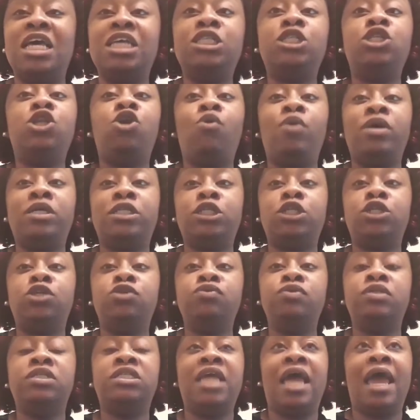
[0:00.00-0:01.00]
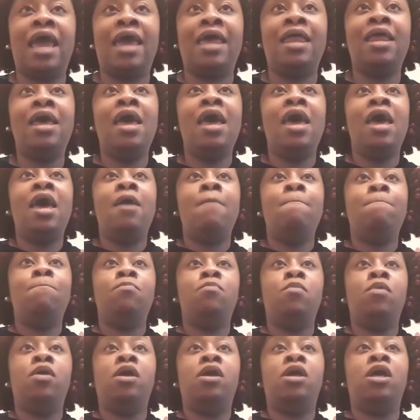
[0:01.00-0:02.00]
It's no excuse that
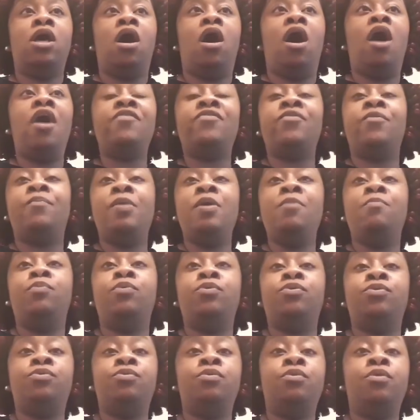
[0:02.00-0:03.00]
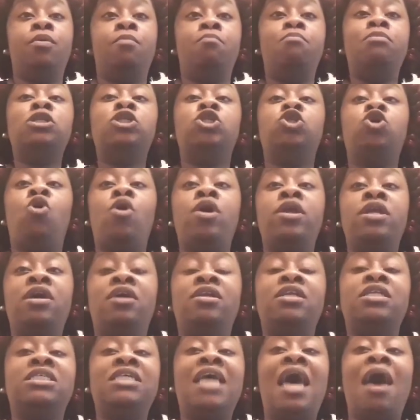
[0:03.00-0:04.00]
other people, majority
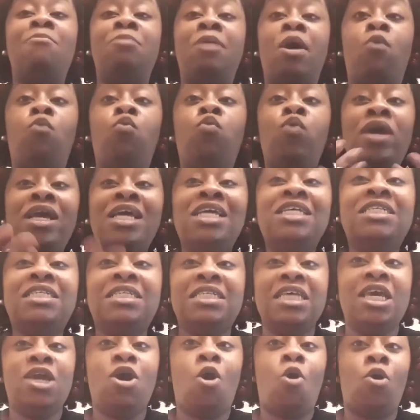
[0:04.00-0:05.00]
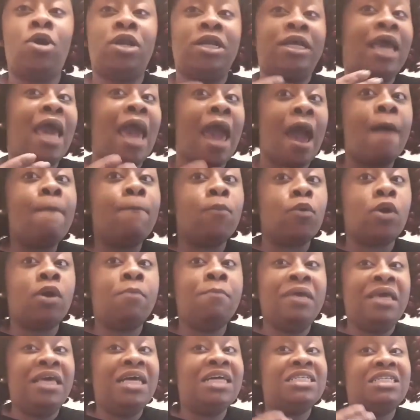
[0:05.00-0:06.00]
of the time, that we see on camera,
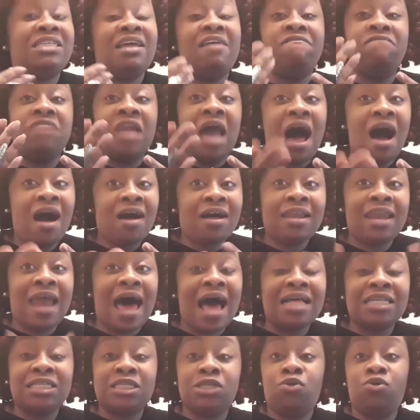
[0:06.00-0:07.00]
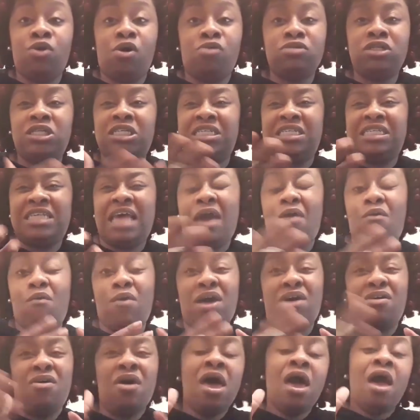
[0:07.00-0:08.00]
because they vlog a lot. So don't just say,
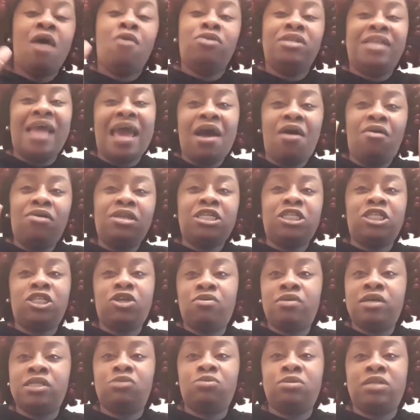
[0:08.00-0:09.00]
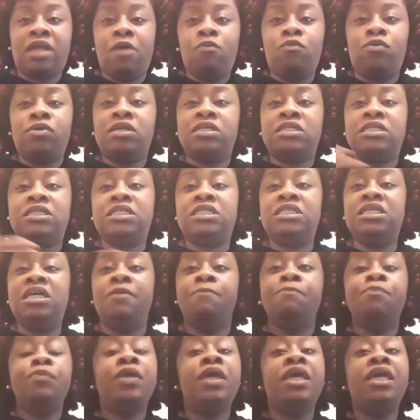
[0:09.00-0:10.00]
well, they only show us what they want us to
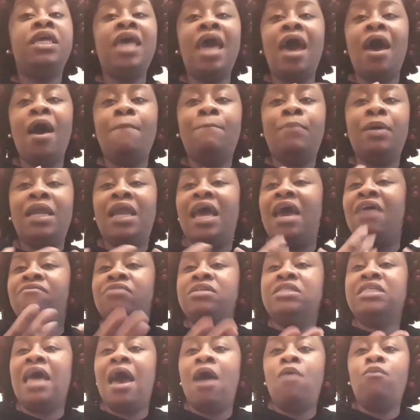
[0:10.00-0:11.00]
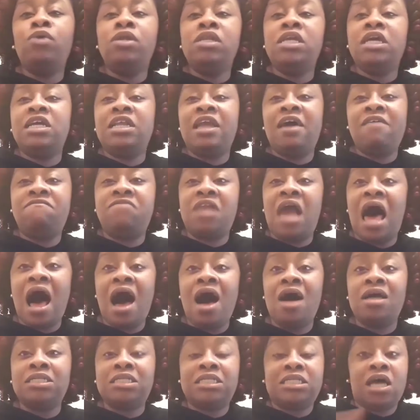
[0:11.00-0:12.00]
see. Yeah, but every time we're looking at
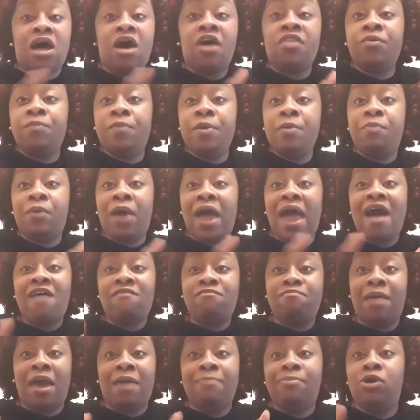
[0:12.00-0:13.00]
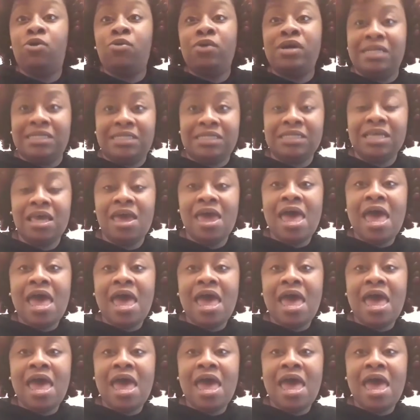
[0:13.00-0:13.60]
vlogs, other people have baby Chris.